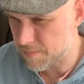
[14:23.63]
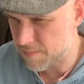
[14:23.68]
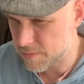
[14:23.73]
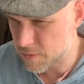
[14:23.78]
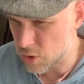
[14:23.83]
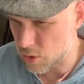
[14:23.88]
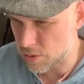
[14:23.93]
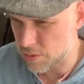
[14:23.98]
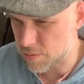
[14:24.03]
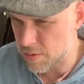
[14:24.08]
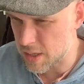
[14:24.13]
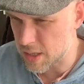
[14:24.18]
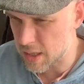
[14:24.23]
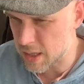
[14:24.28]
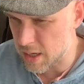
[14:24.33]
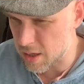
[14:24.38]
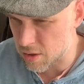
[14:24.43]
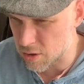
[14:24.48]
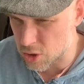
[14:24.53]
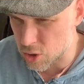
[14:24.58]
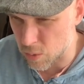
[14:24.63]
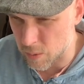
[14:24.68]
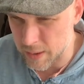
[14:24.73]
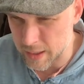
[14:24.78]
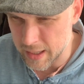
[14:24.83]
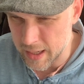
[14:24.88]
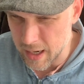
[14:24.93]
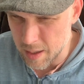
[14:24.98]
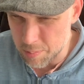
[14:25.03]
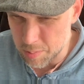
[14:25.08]
So 3 indicators
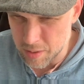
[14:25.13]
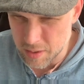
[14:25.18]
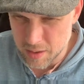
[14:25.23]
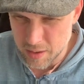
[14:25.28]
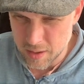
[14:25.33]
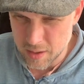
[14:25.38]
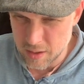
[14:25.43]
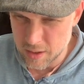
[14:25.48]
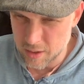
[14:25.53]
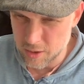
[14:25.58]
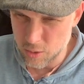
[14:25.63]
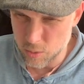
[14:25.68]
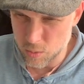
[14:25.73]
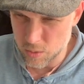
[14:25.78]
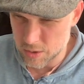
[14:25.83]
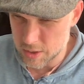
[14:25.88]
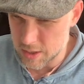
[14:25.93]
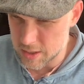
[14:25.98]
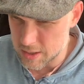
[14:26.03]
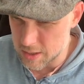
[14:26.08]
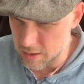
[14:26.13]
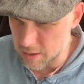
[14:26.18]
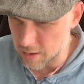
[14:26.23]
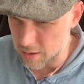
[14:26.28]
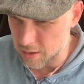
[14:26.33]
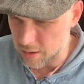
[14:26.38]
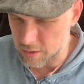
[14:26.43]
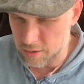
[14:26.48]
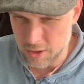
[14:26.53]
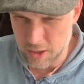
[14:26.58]
going up. We're
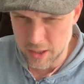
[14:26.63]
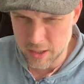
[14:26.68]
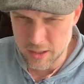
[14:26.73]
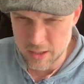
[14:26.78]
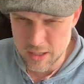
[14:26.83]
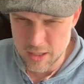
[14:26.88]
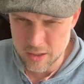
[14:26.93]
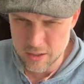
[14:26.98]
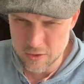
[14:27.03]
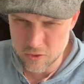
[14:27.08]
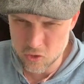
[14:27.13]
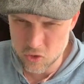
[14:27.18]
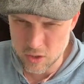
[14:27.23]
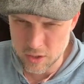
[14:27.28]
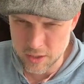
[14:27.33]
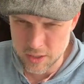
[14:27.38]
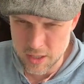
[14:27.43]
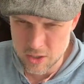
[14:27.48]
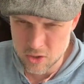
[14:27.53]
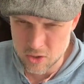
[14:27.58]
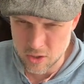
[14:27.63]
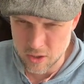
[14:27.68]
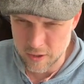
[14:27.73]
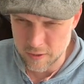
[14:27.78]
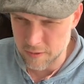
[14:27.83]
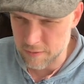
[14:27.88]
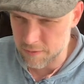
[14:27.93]
still not in consolidation on the